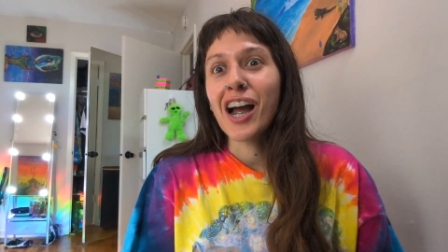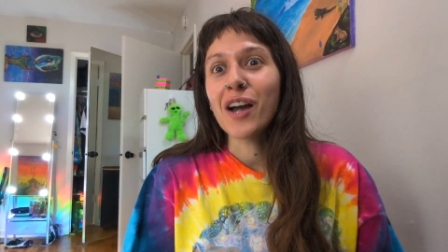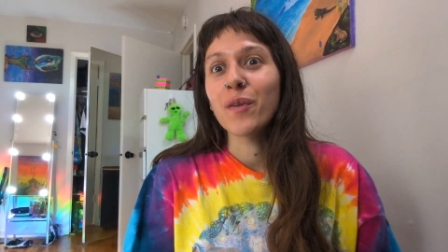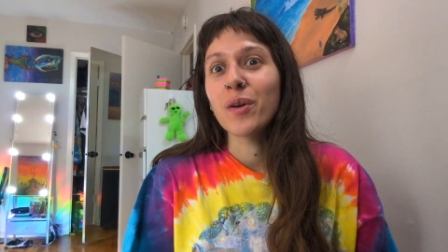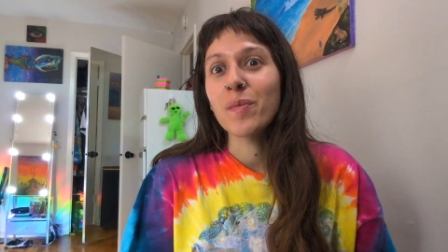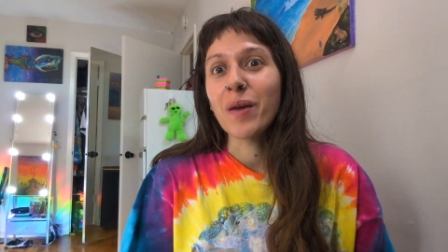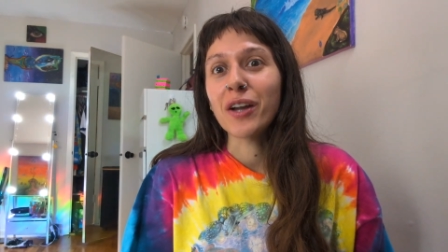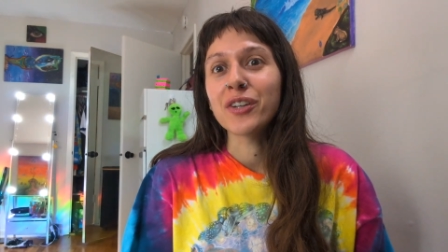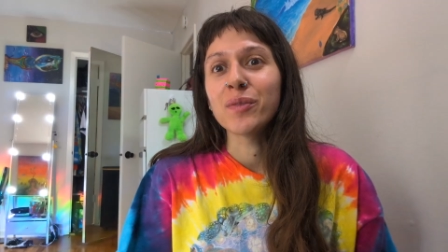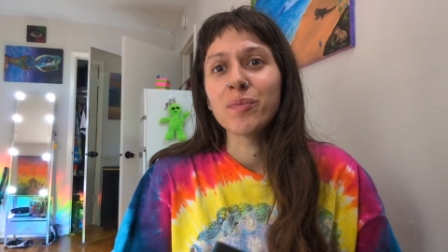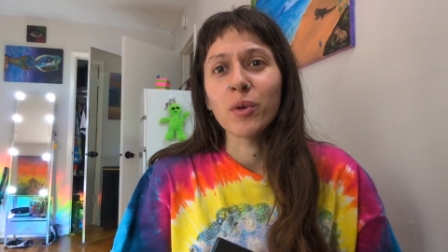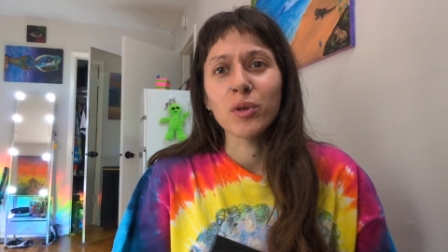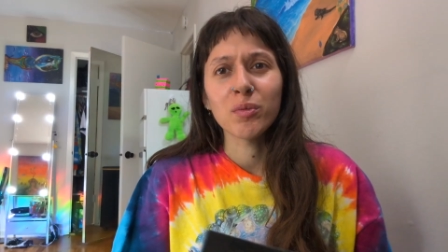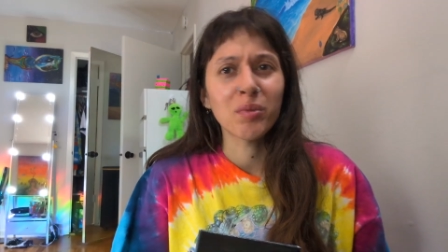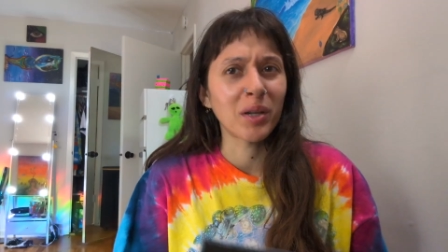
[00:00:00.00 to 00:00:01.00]
I would imagine
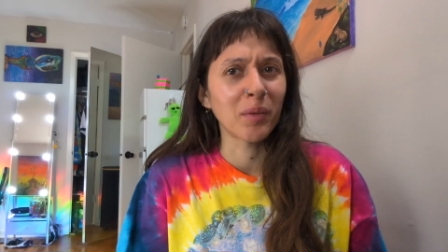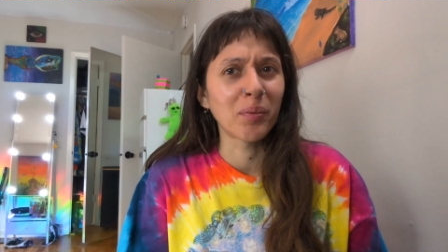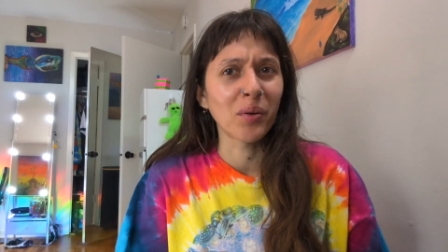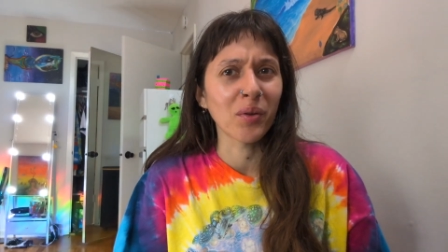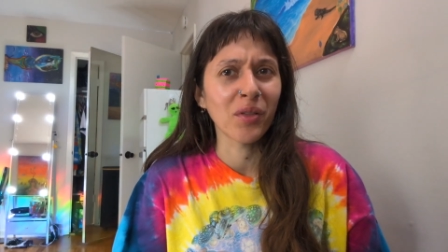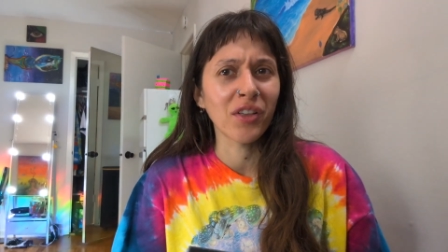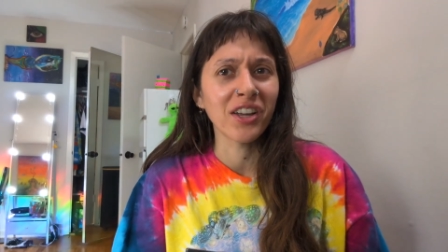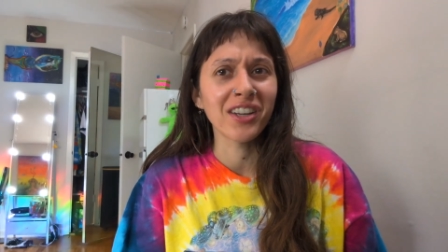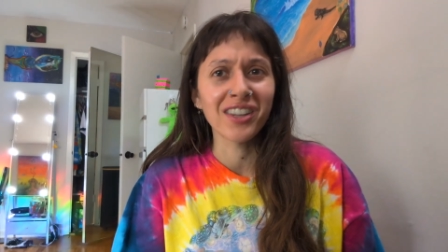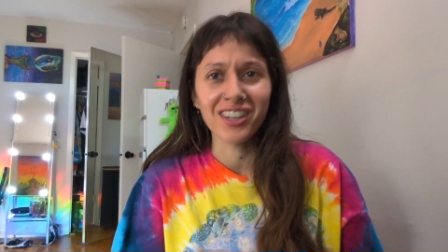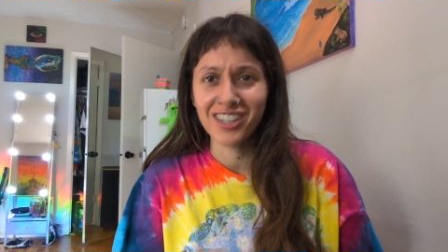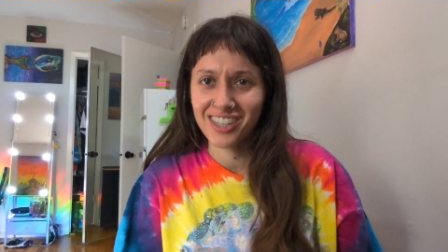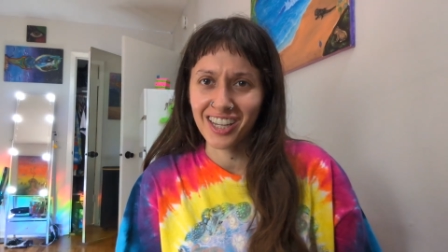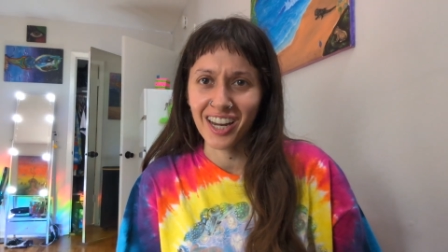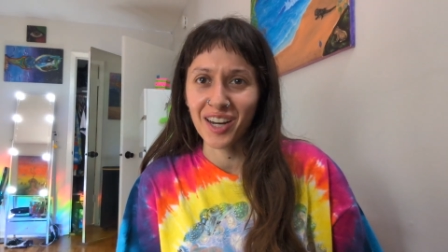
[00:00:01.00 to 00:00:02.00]
most people think
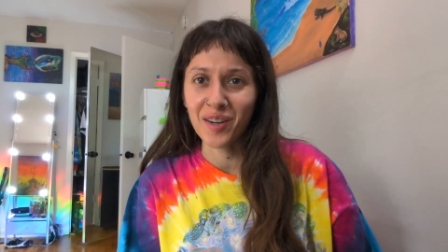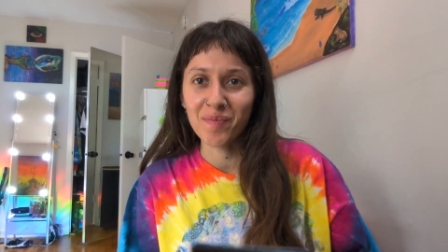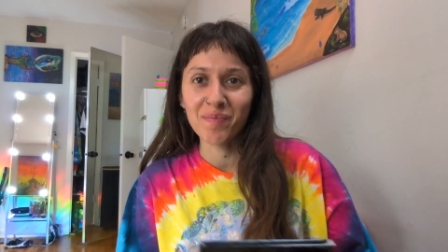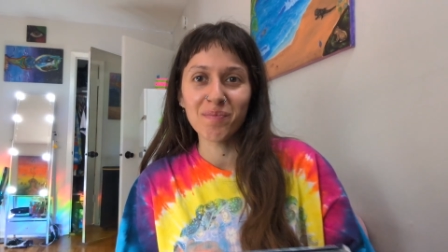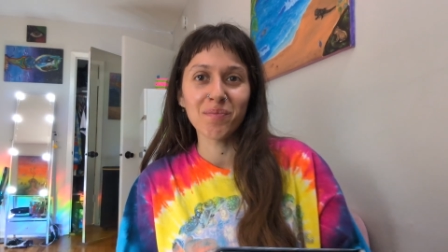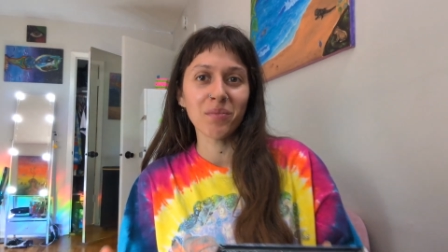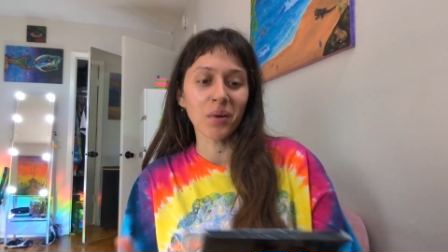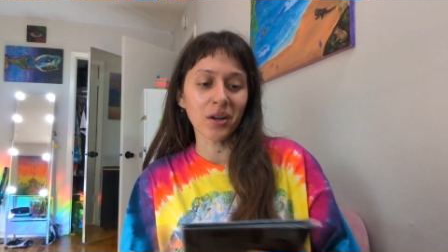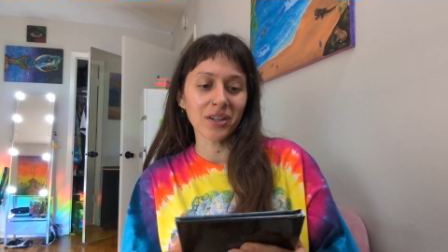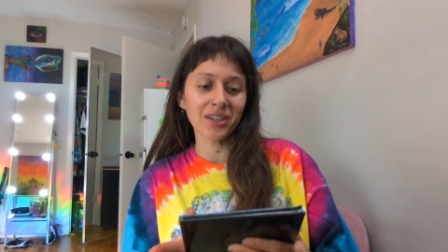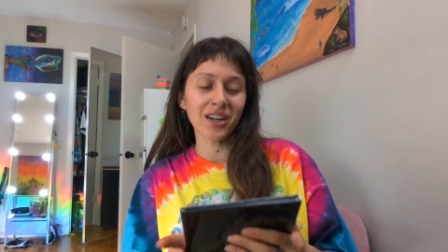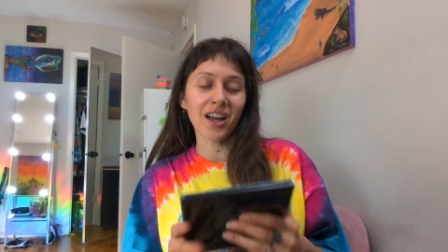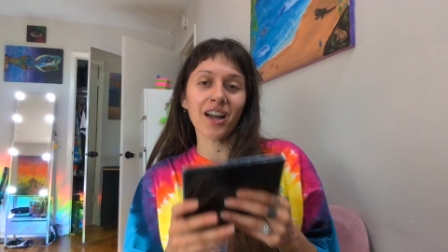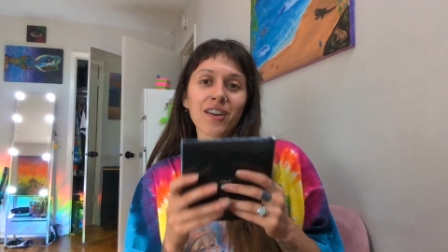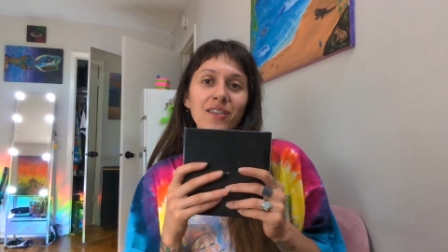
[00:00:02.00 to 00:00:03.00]
the same,
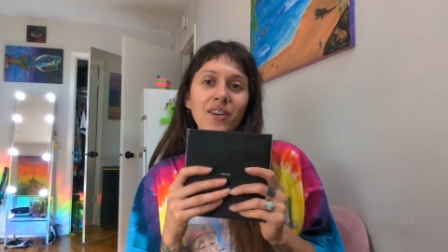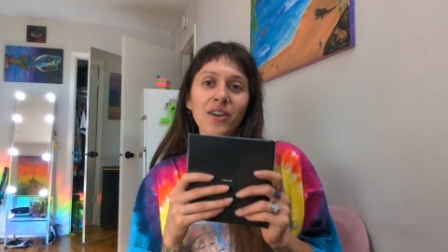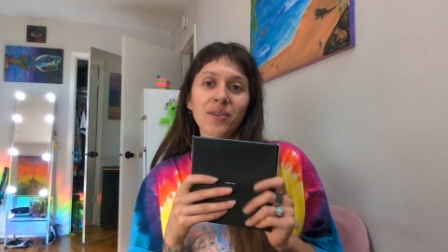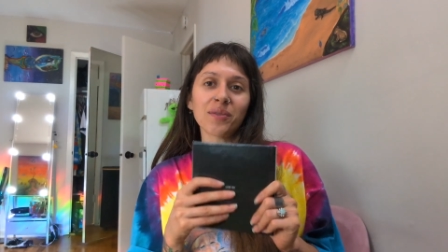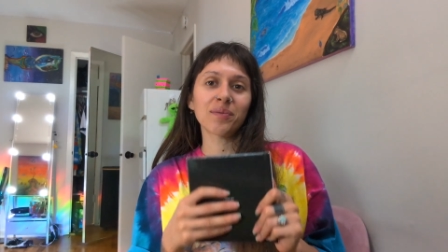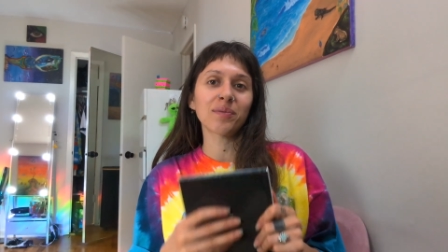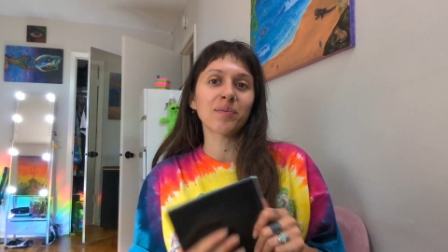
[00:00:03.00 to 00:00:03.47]
but I don't know.